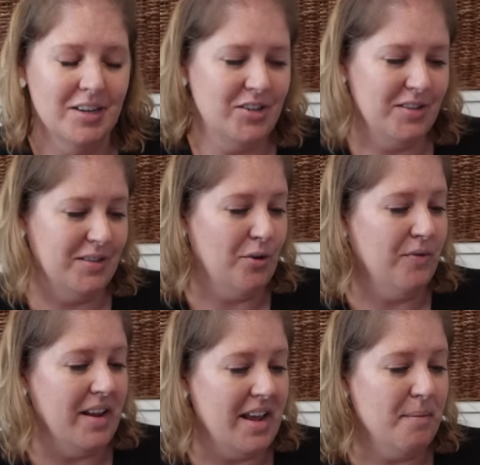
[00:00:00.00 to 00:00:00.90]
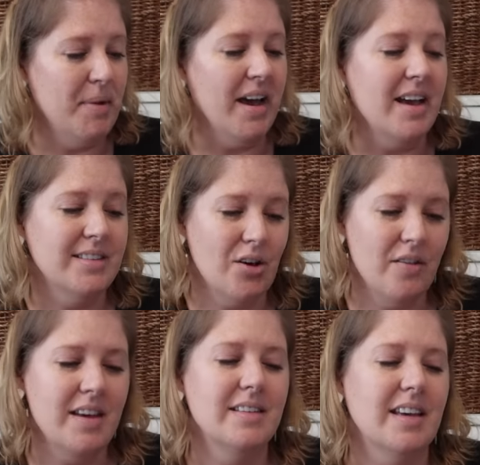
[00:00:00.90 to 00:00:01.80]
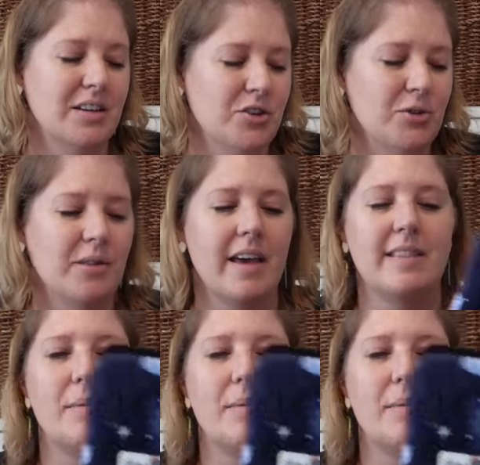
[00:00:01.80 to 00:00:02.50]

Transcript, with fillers: She's so funny, but I saw these, I knew she would like